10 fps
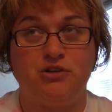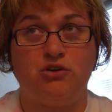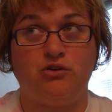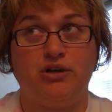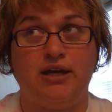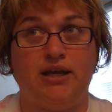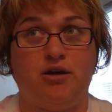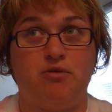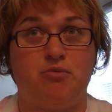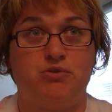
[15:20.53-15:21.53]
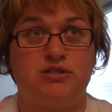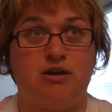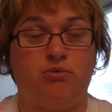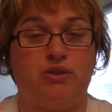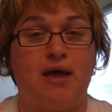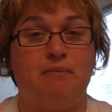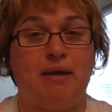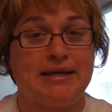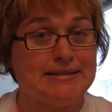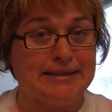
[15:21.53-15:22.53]
you're going to hear people say, well, that
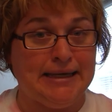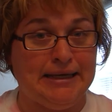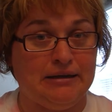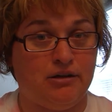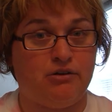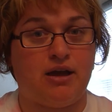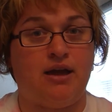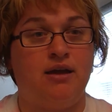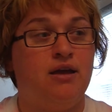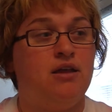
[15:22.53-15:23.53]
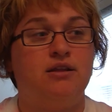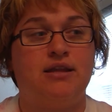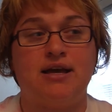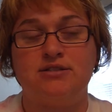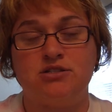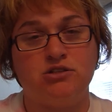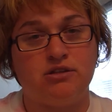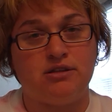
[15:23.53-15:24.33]
Mexican, okay? That's